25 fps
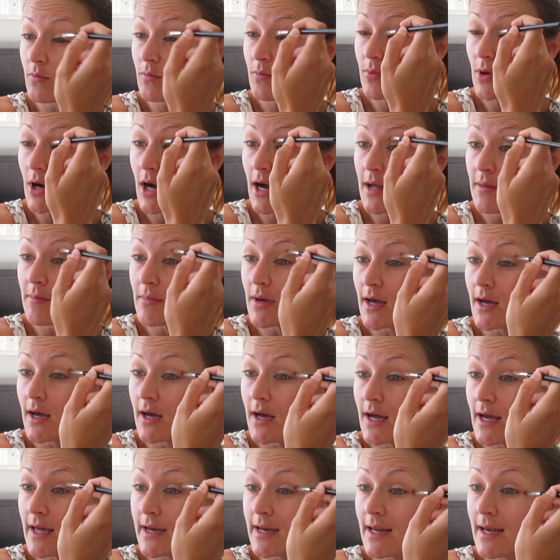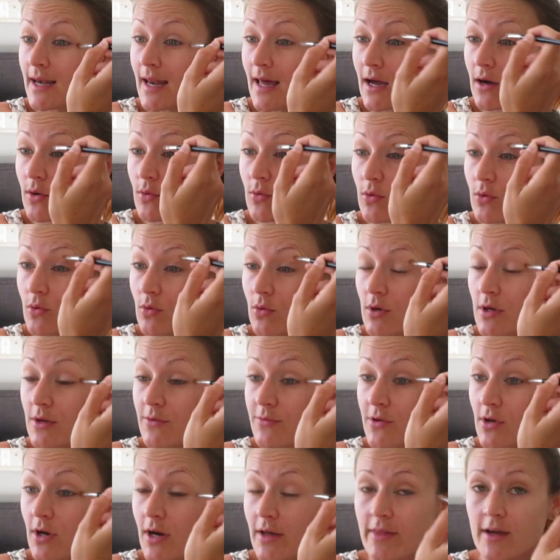primer and allow all
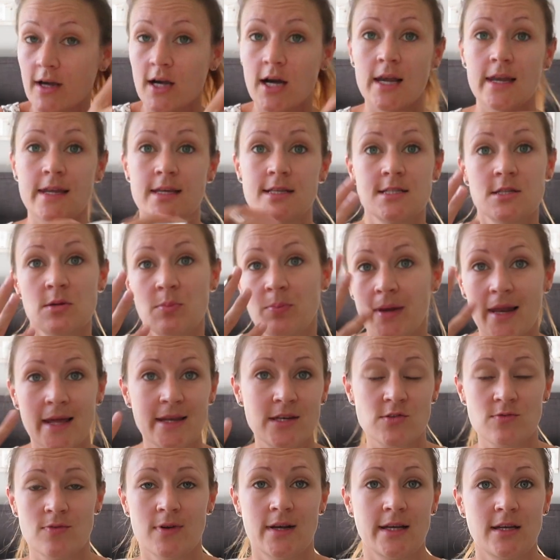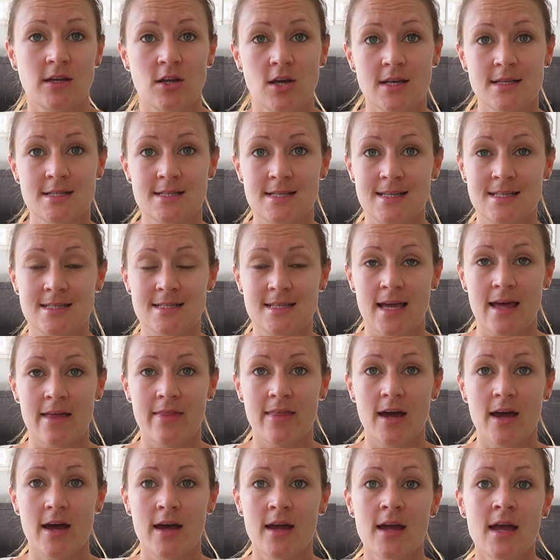of your other colours to blend really nicely
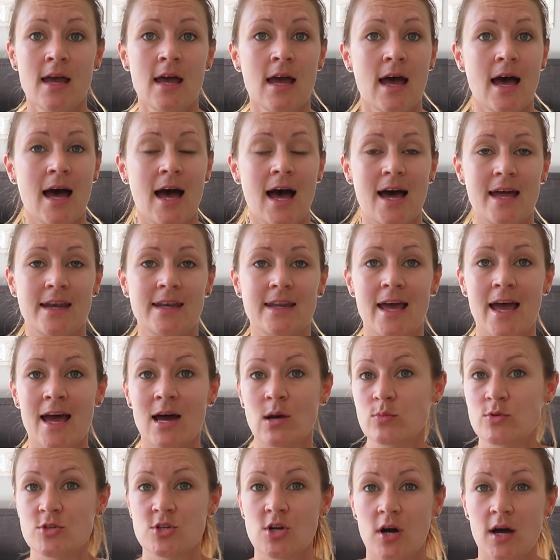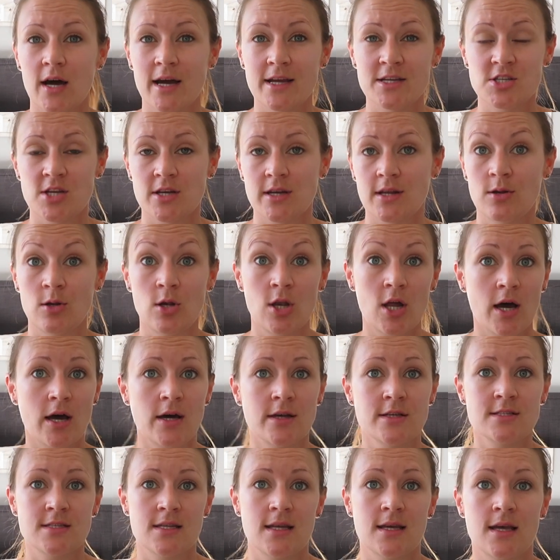together and helps your eyeshadow
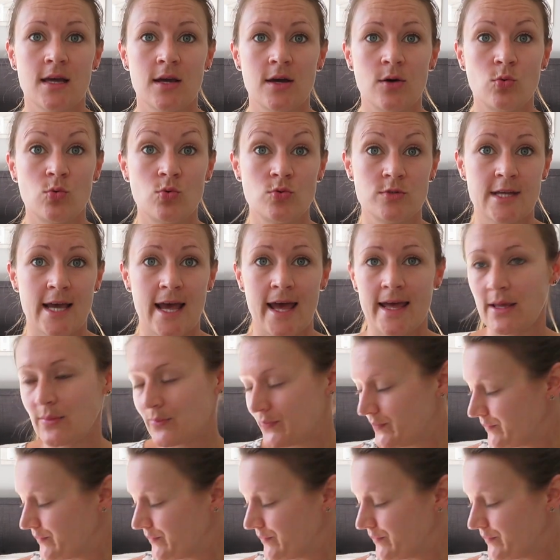last all day.